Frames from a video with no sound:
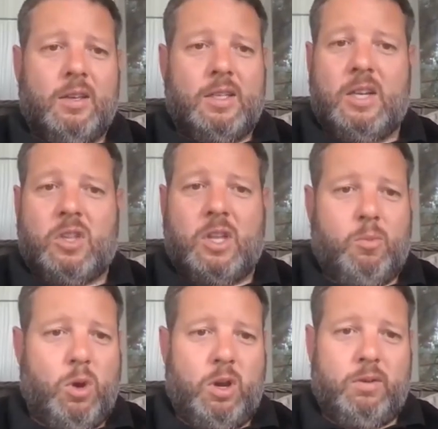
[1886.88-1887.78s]
teach
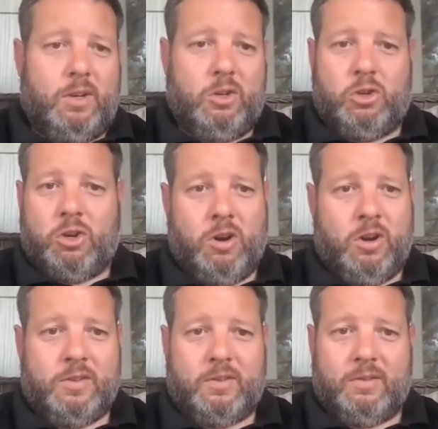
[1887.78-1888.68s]
them what
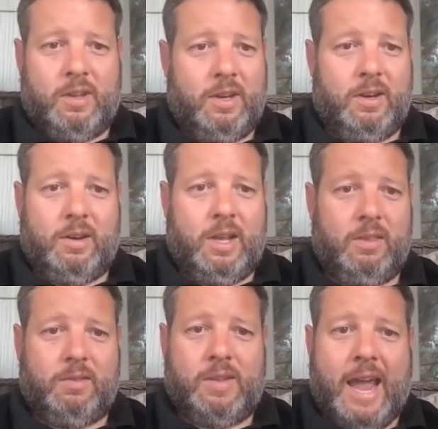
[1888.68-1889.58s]
insurance and
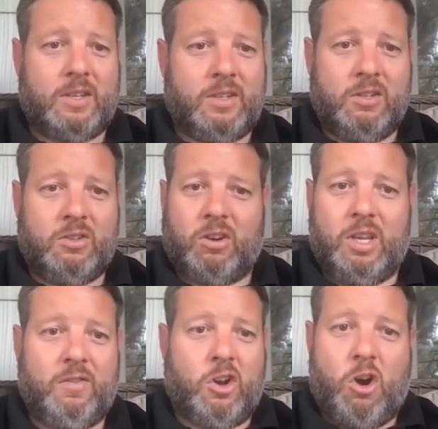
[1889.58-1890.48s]
taxes
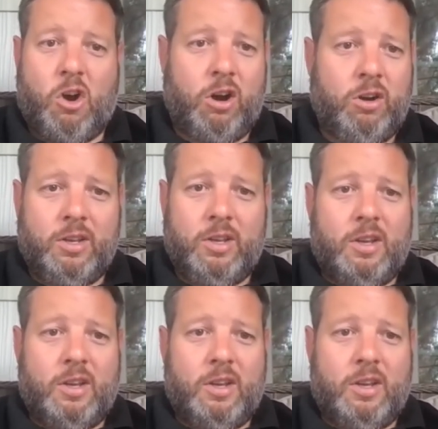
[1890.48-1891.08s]
even are.